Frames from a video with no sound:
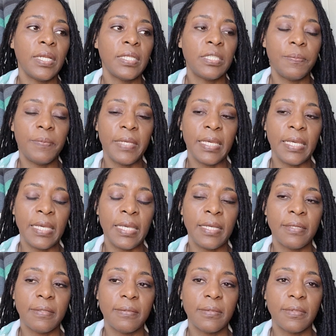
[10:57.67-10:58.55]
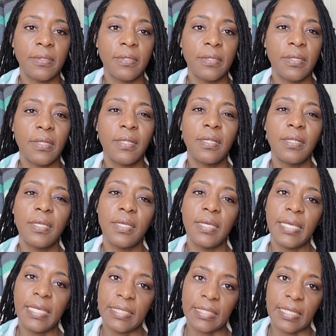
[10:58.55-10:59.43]
it to be
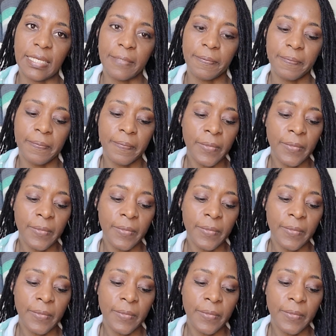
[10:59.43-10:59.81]
easy.